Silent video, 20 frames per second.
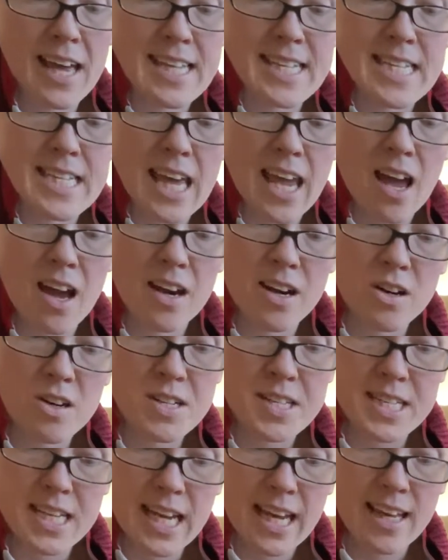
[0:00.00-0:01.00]
as they
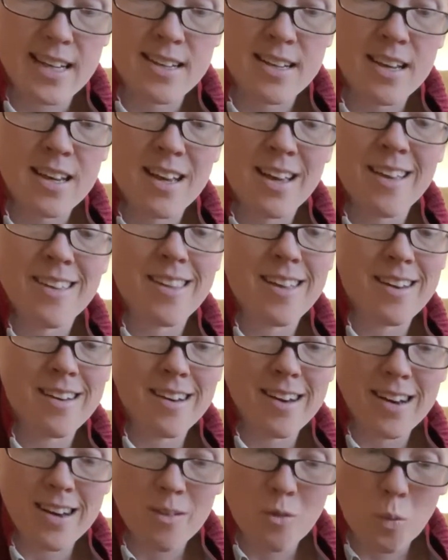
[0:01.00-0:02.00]
understand that
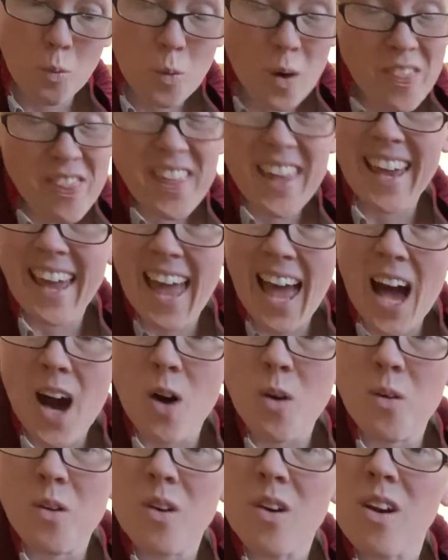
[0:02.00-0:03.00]
what they
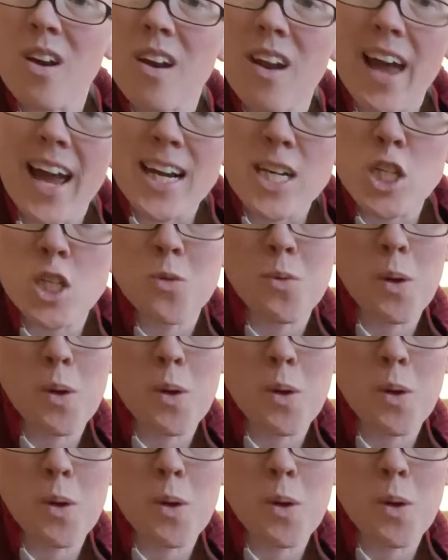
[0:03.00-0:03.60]
count actually